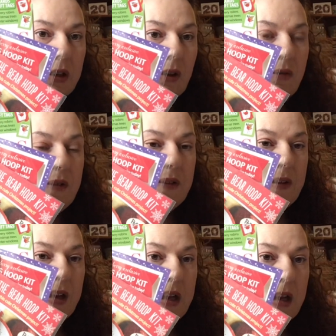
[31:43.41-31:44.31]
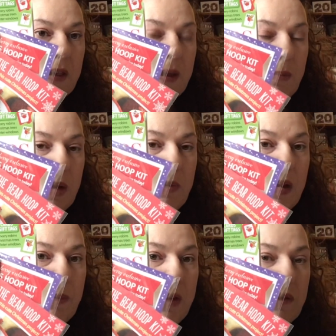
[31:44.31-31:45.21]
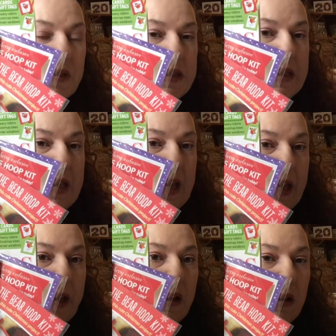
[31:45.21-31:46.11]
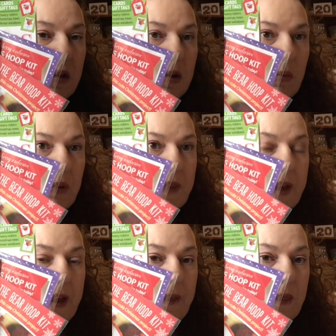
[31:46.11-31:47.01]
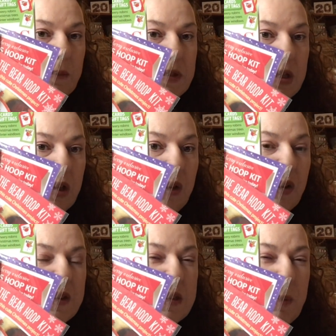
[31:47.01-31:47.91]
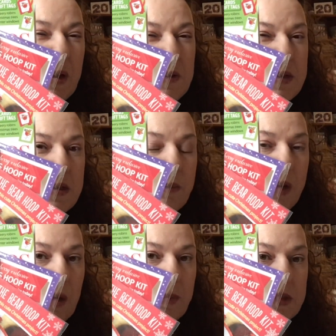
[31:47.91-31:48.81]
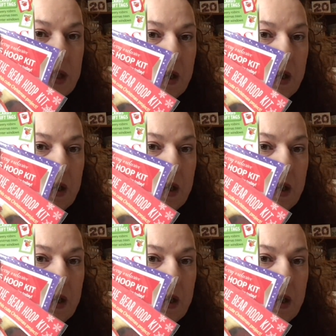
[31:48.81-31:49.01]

Obviously there may be a bit of a delay with getting them to you because the post is a bit up and down